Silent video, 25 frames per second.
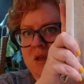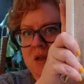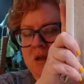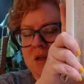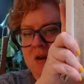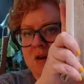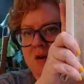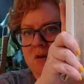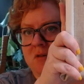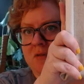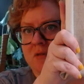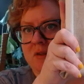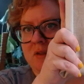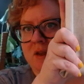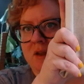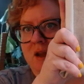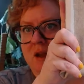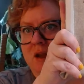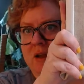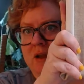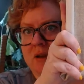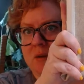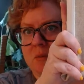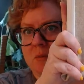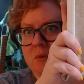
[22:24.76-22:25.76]
And hopefully
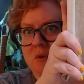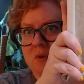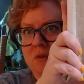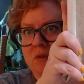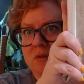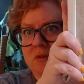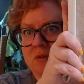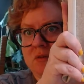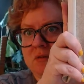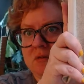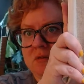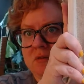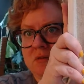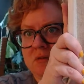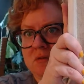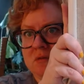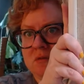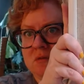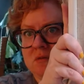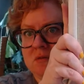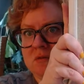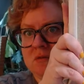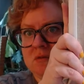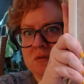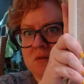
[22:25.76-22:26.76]
I will
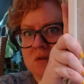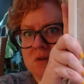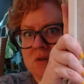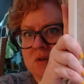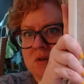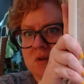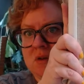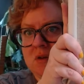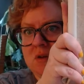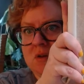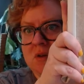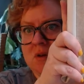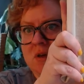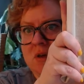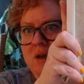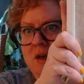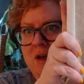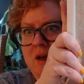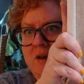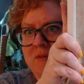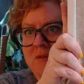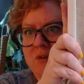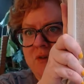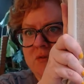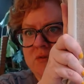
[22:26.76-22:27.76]

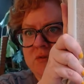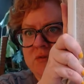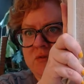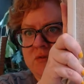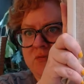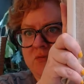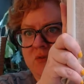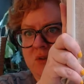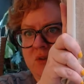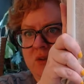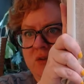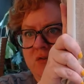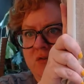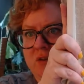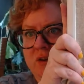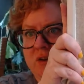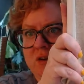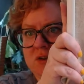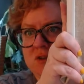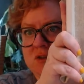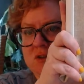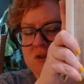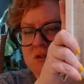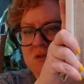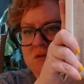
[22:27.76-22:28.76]
have those fully
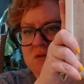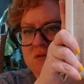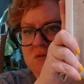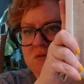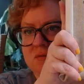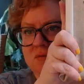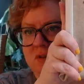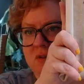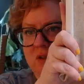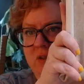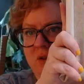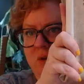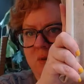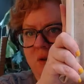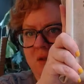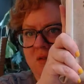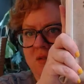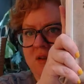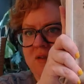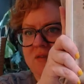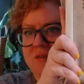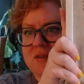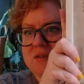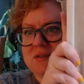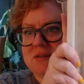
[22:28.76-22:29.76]
finished fairly
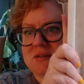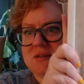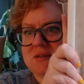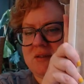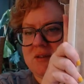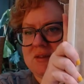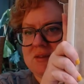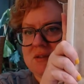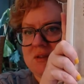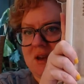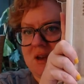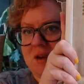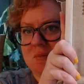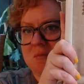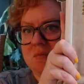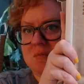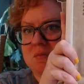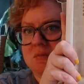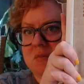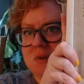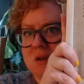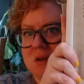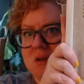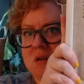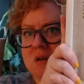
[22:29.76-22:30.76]
quickly. And this is on the same
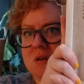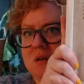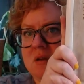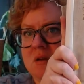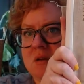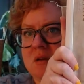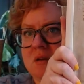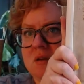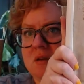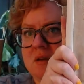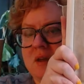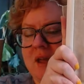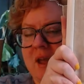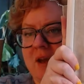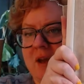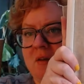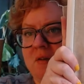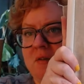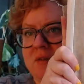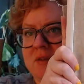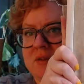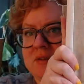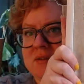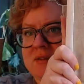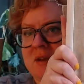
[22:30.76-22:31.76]

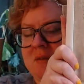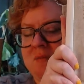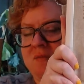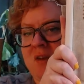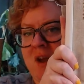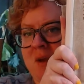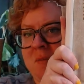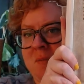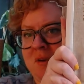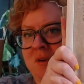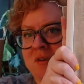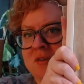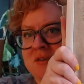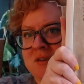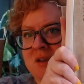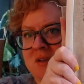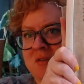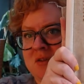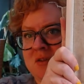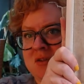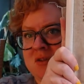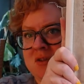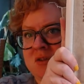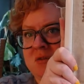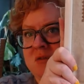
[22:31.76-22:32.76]
fabric as the
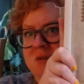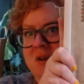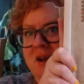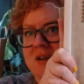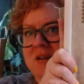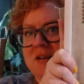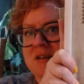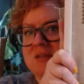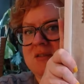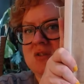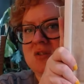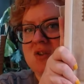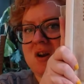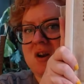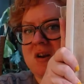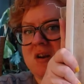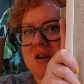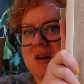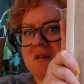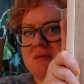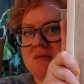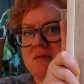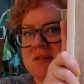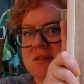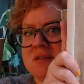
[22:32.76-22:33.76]
other two. I had started
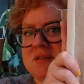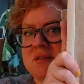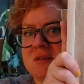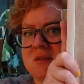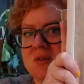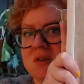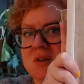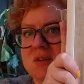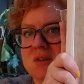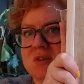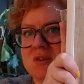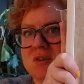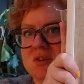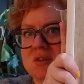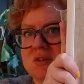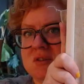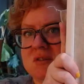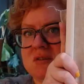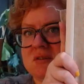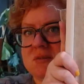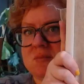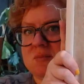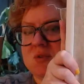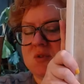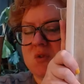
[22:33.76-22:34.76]
off this series just
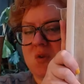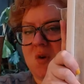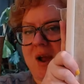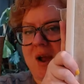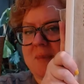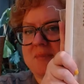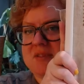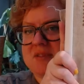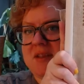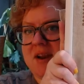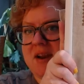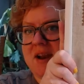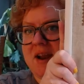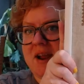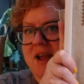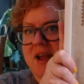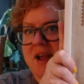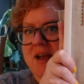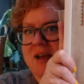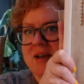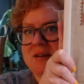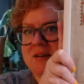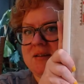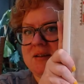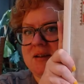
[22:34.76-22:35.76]
on some scraps that I
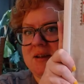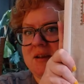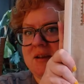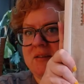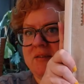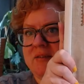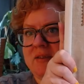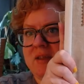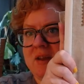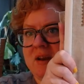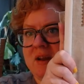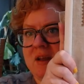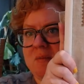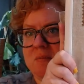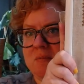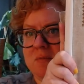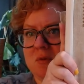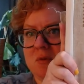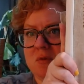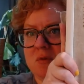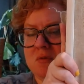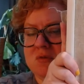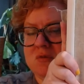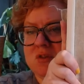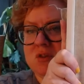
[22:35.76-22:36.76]
had, and then I
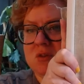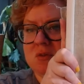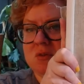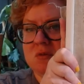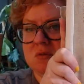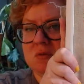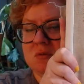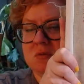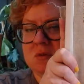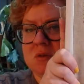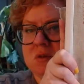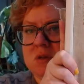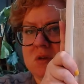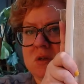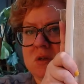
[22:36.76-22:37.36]
moved to,